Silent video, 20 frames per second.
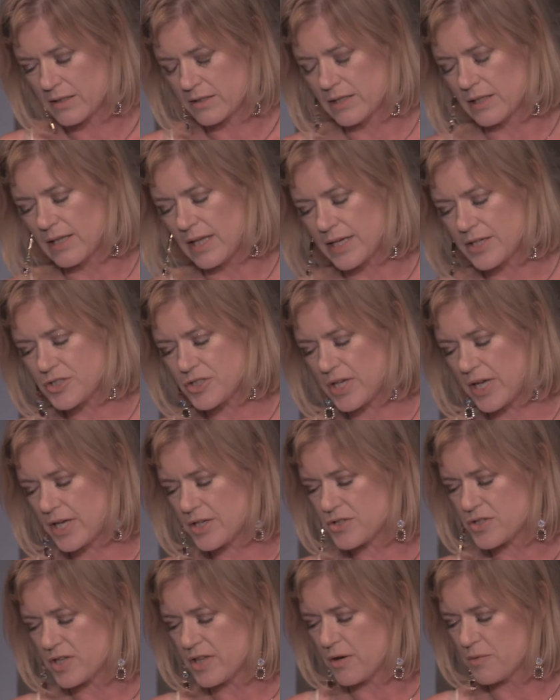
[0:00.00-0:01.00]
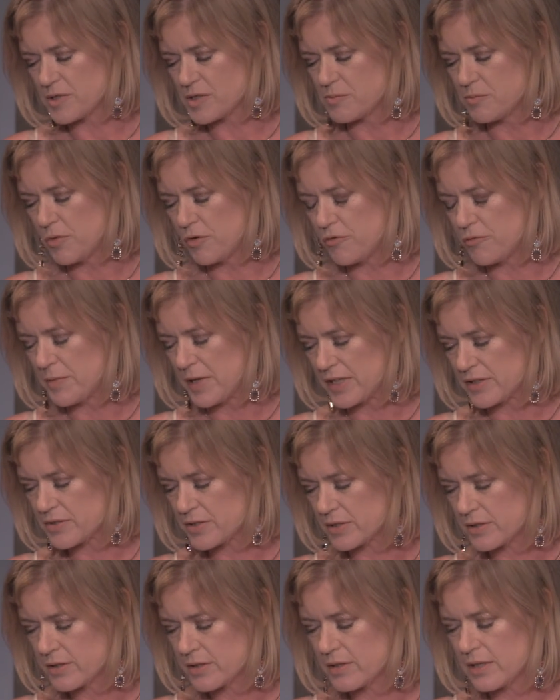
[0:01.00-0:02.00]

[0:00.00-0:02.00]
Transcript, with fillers: The light changed and there was movement.